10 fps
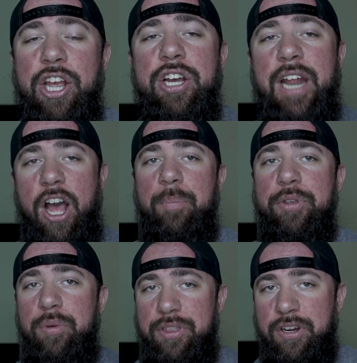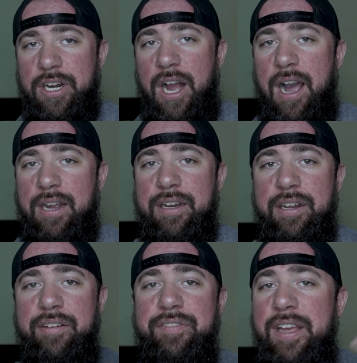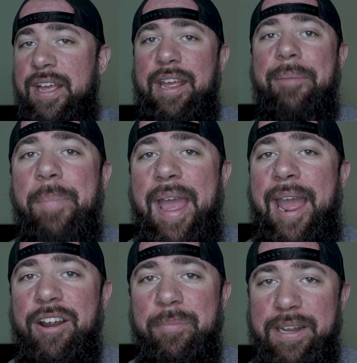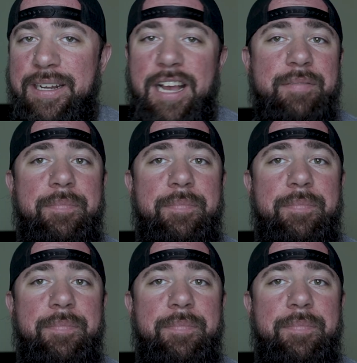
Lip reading: could help you with your cognitive impairment,